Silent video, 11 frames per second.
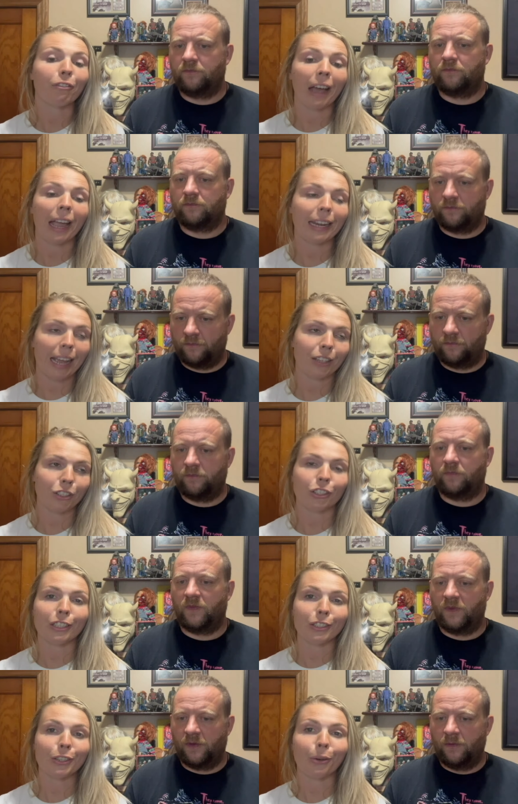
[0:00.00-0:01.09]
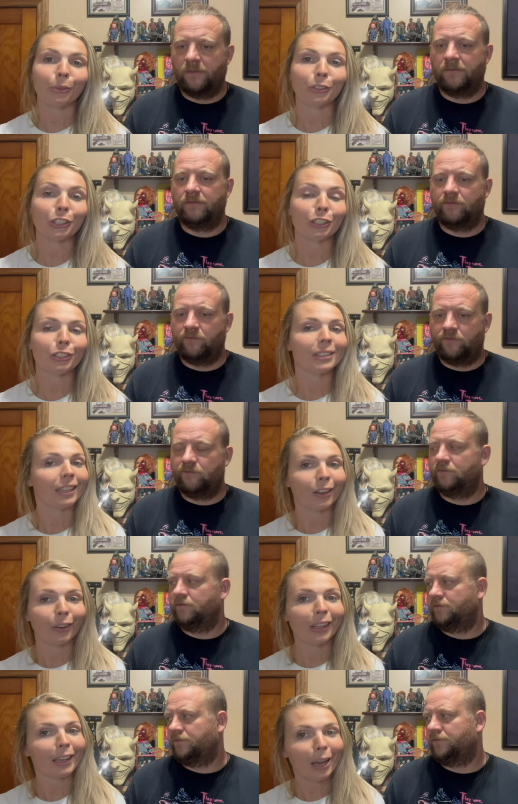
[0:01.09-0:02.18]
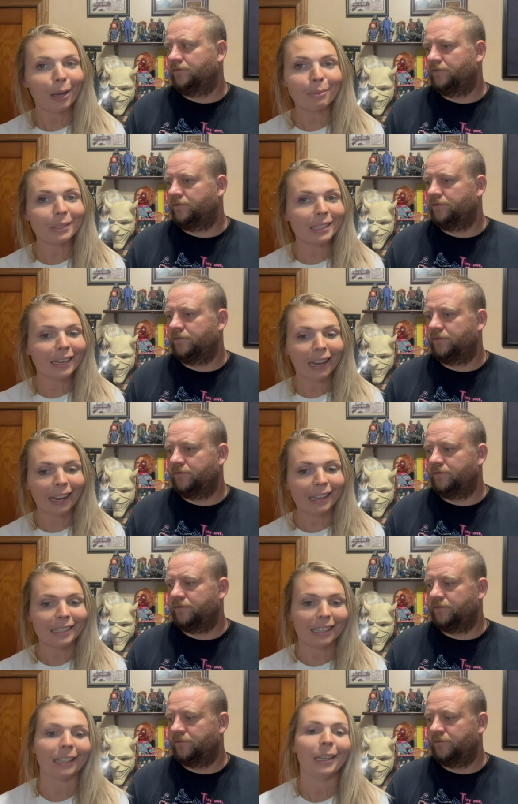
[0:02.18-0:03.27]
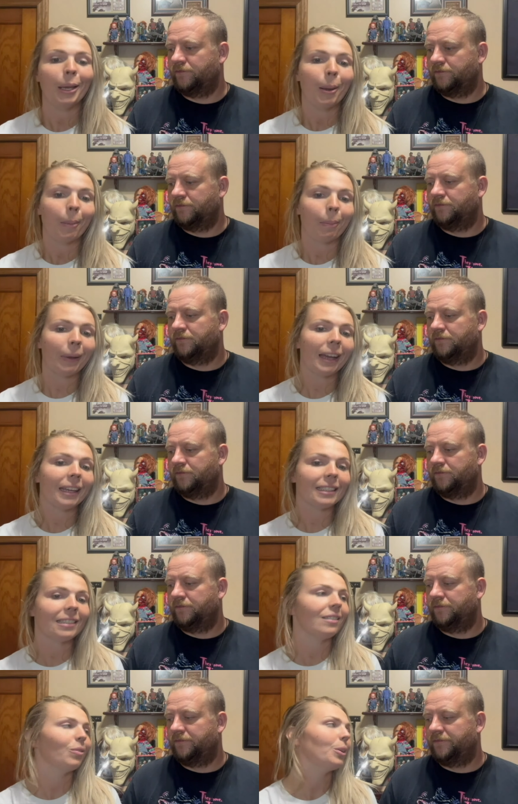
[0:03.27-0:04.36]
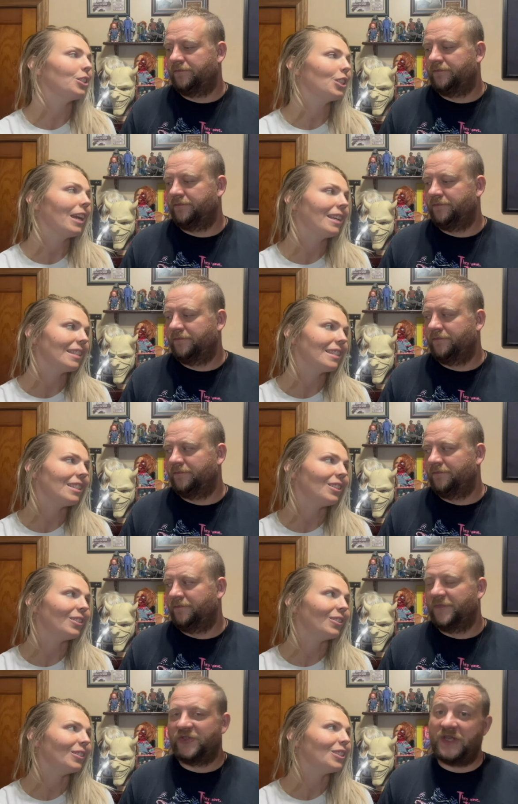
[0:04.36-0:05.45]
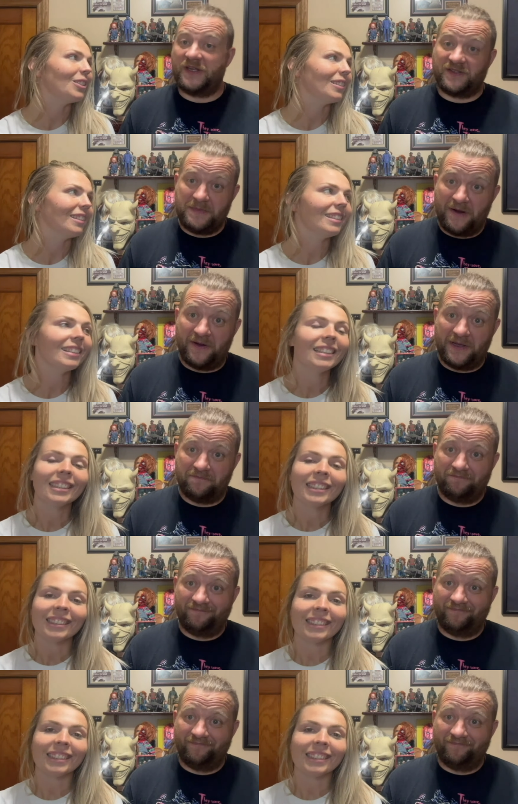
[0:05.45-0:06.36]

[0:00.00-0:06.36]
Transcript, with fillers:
Speaker 1: find Astrid. So you know he comes in handy, but what she has to
Speaker 2: she has to marry him.